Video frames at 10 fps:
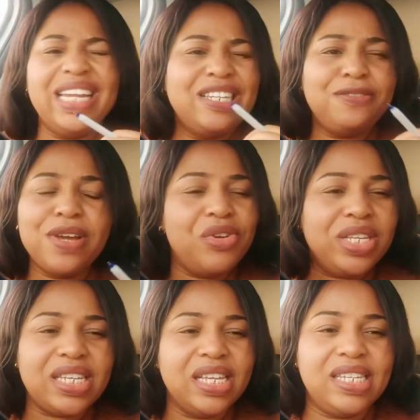It is
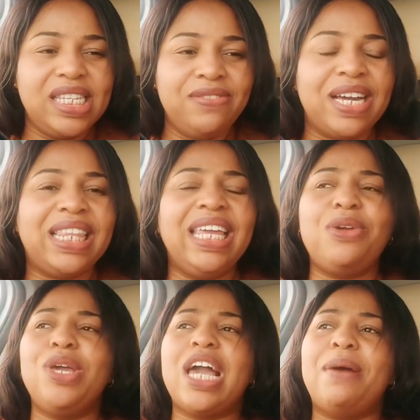very sensitive.
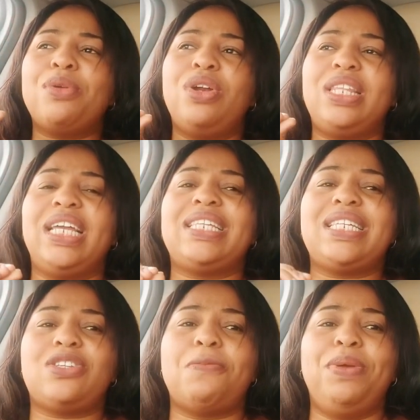I'm going to take
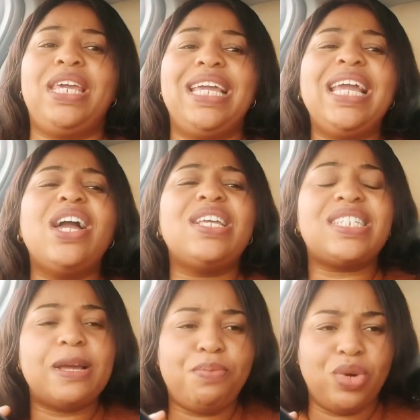this topic
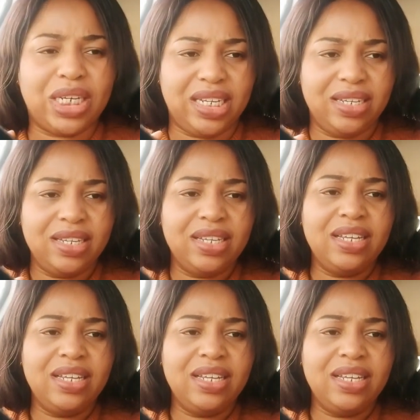separately.